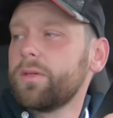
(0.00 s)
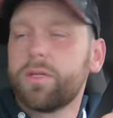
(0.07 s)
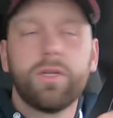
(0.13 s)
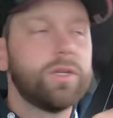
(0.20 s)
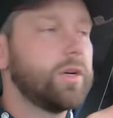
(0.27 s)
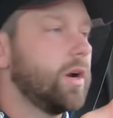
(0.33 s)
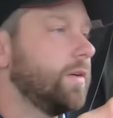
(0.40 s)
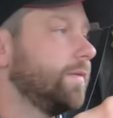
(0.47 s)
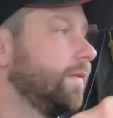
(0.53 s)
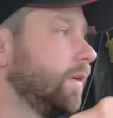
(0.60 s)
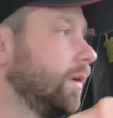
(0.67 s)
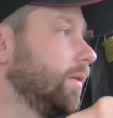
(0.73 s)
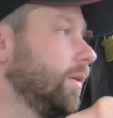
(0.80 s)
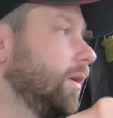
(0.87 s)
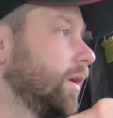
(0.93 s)
Gonna drive
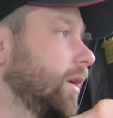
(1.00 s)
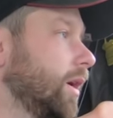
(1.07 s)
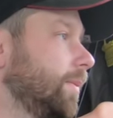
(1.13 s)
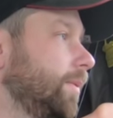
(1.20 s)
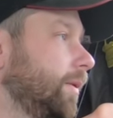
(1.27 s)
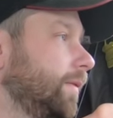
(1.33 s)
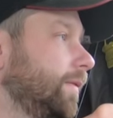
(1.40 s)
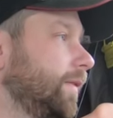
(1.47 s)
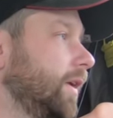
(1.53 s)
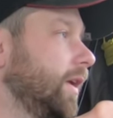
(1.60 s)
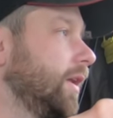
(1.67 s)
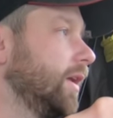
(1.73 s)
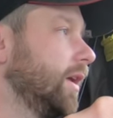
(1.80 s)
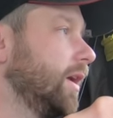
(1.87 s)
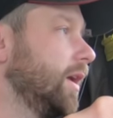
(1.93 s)
forward a couple of
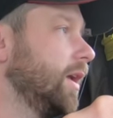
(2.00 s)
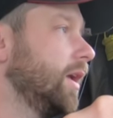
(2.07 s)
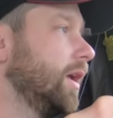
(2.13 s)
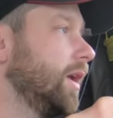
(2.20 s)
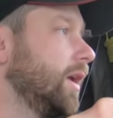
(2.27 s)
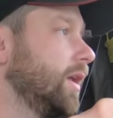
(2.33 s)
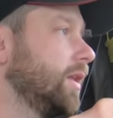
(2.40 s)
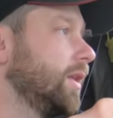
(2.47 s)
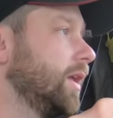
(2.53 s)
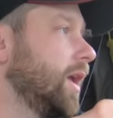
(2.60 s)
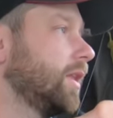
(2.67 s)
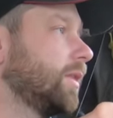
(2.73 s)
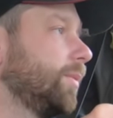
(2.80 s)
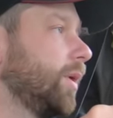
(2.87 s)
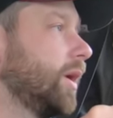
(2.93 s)
feet and
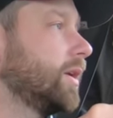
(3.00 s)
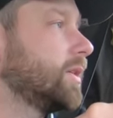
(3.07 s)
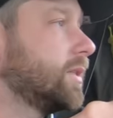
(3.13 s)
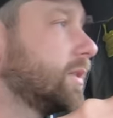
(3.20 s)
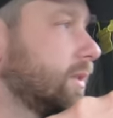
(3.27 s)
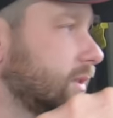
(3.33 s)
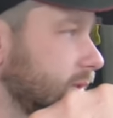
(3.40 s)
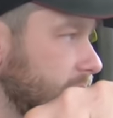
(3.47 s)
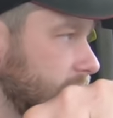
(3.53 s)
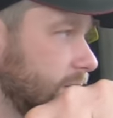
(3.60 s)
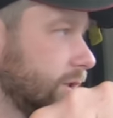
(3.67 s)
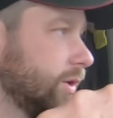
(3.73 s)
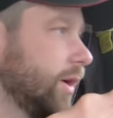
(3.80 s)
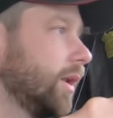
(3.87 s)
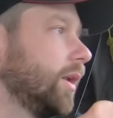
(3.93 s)
yank the brakes on
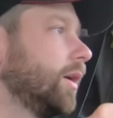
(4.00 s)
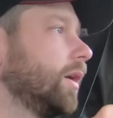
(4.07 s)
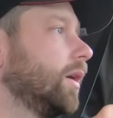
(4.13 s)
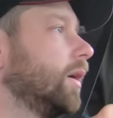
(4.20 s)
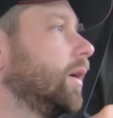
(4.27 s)
the trailer.